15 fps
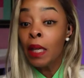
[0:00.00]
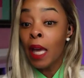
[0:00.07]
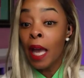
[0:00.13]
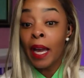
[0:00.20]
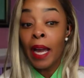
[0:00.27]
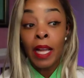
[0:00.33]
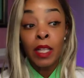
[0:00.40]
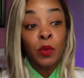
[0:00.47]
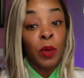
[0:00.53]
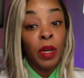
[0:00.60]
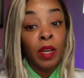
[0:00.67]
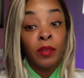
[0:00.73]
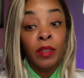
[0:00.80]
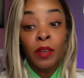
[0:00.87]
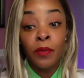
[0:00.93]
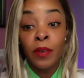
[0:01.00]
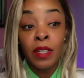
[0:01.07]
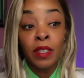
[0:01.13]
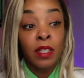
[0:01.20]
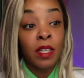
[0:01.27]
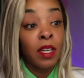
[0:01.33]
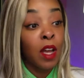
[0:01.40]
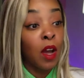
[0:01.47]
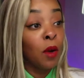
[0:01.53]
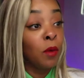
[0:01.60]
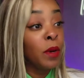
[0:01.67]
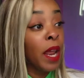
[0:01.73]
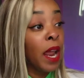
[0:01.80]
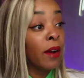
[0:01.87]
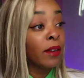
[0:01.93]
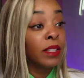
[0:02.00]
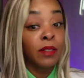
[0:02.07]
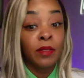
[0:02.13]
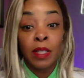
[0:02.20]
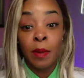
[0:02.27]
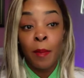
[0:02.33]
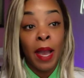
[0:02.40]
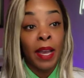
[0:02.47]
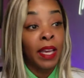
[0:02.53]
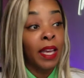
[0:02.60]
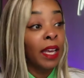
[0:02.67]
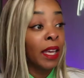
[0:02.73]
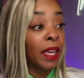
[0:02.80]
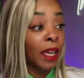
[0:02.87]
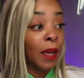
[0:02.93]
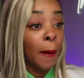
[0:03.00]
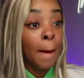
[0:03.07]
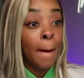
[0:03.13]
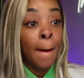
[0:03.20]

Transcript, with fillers: I got 12 different, you know, narratives in my head